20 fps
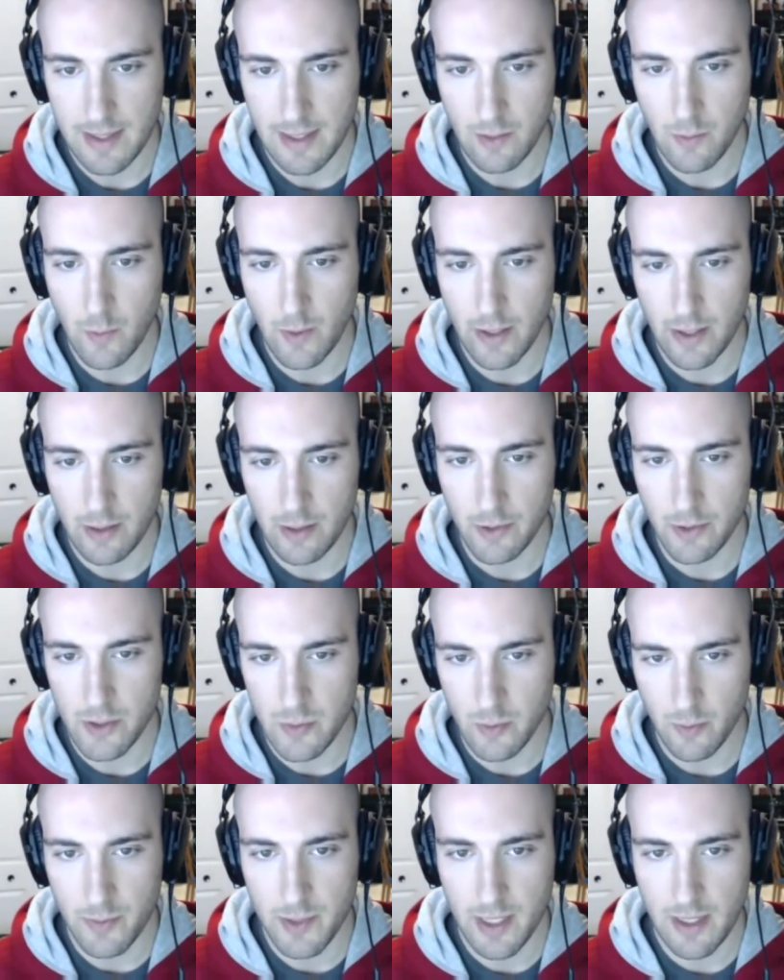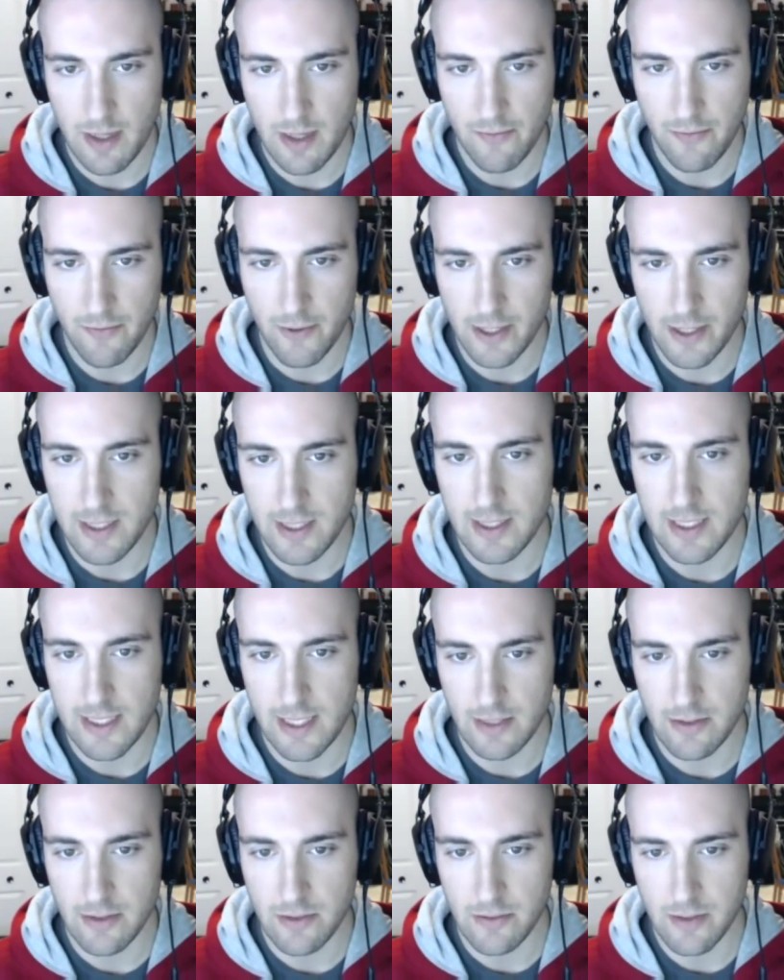think wearables will be front and
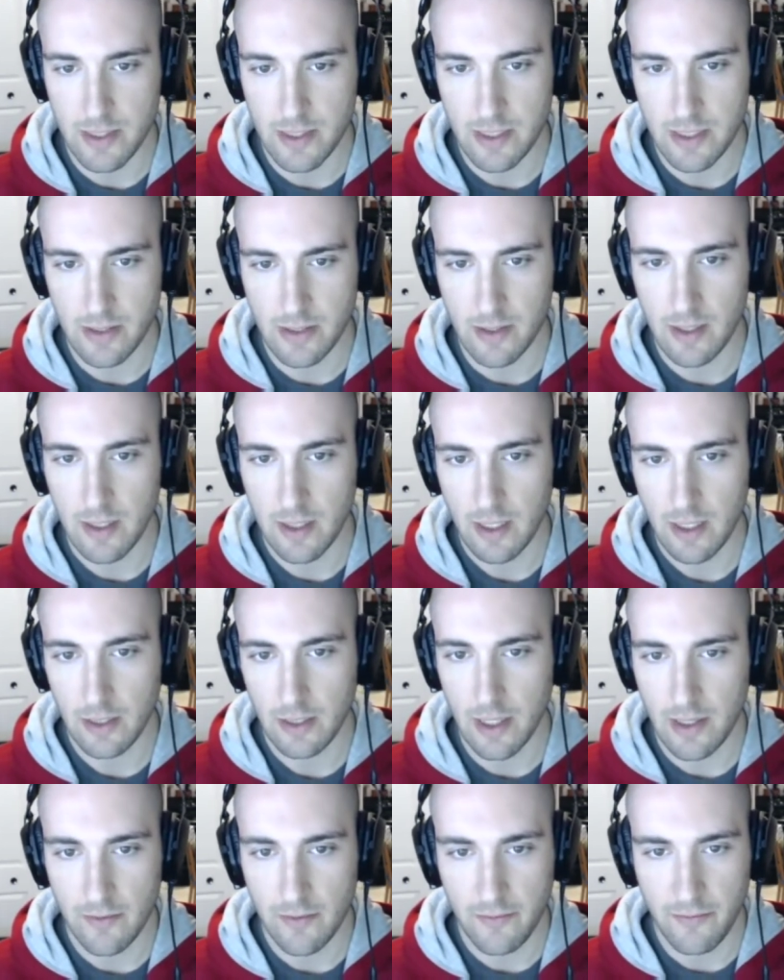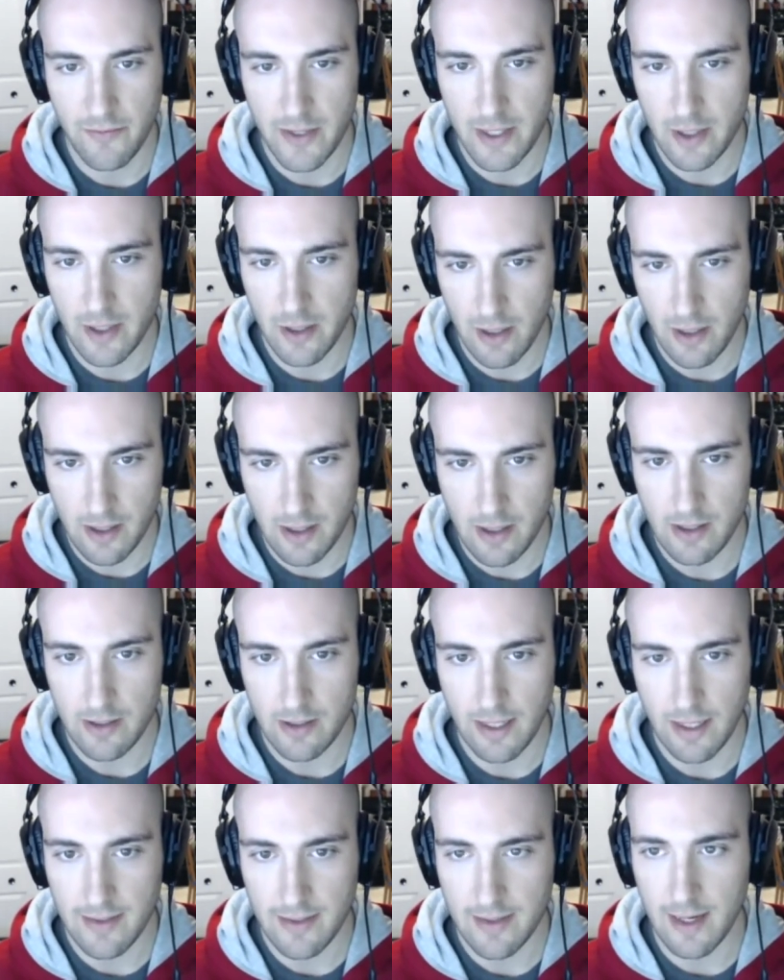center this year. A lot of VR.
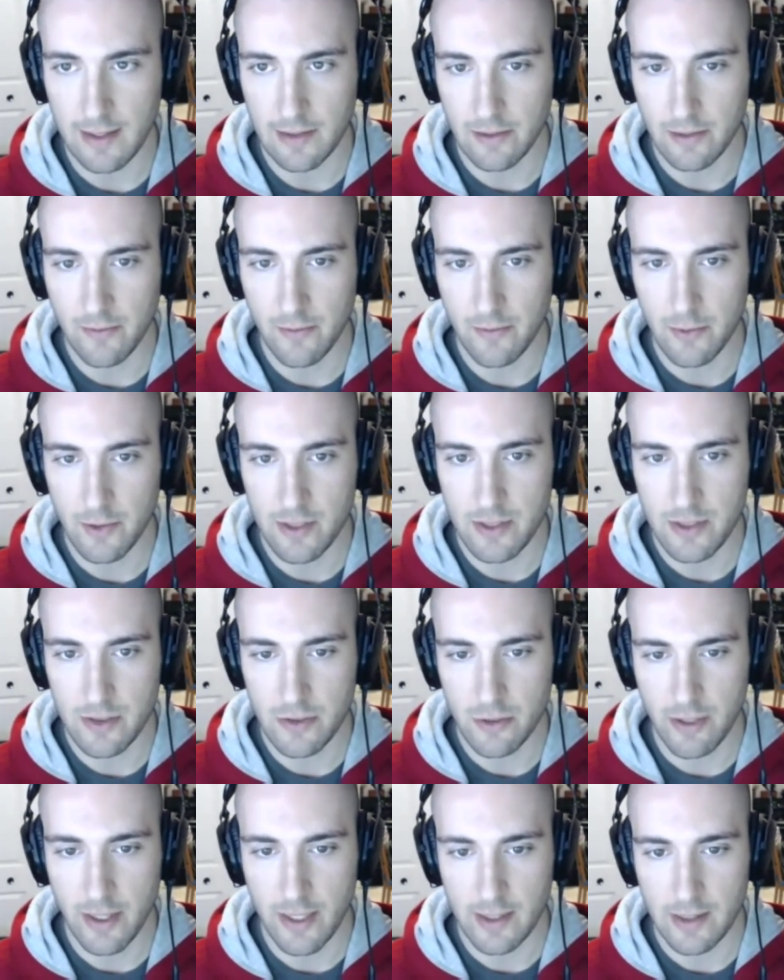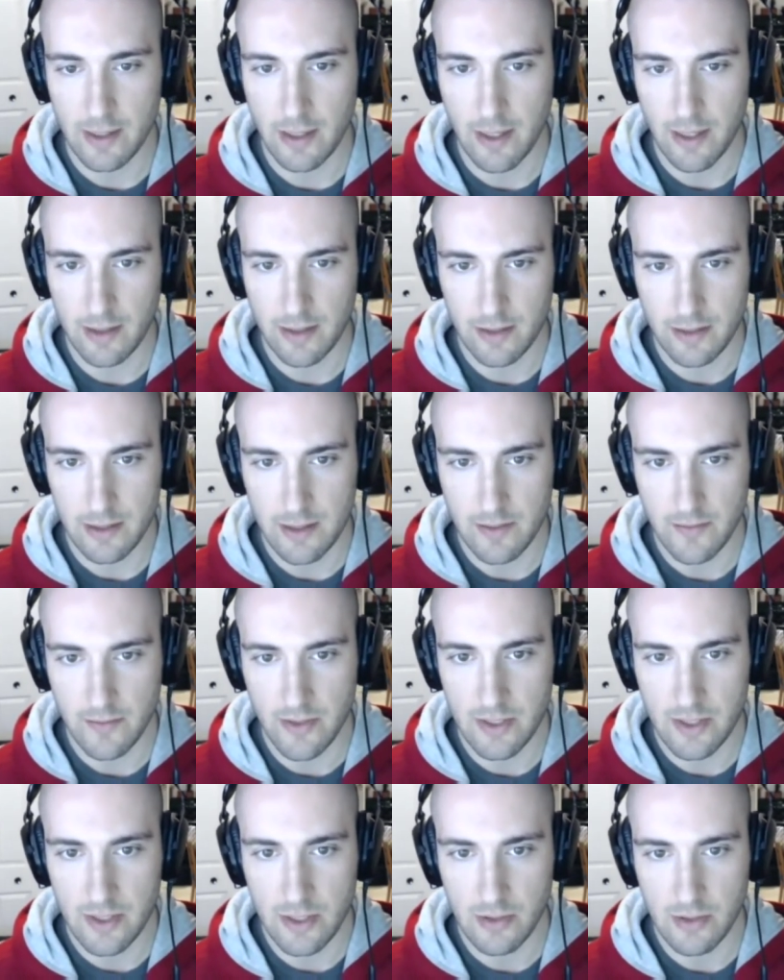I look forward to trying the Oculus
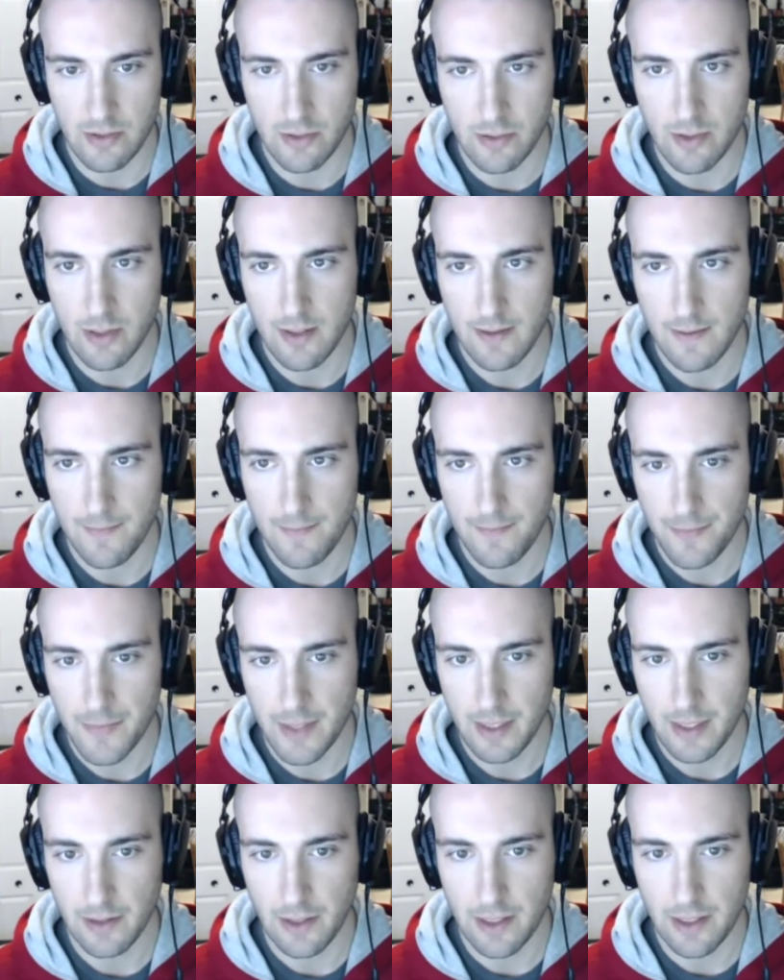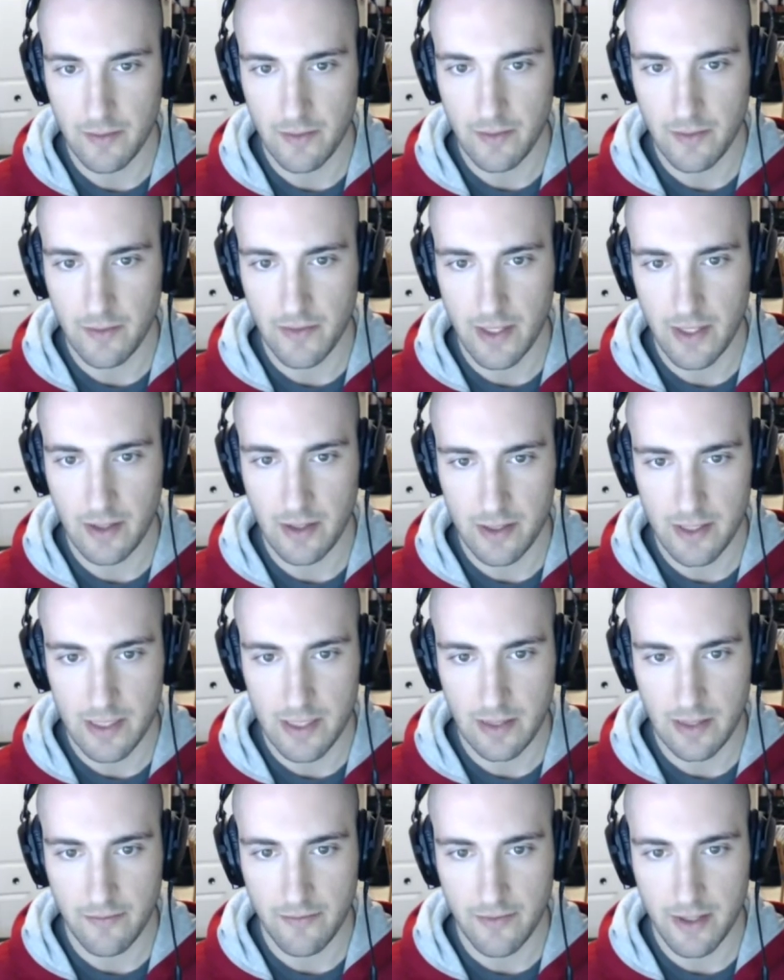V2, and a lot of the VR
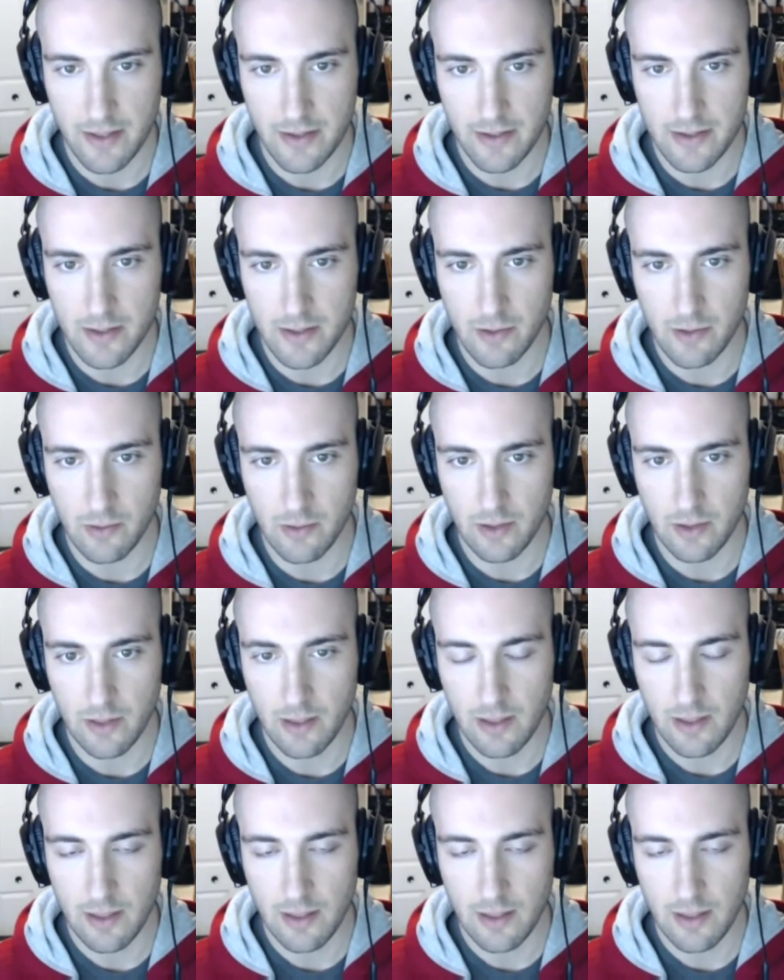stuff there is cool.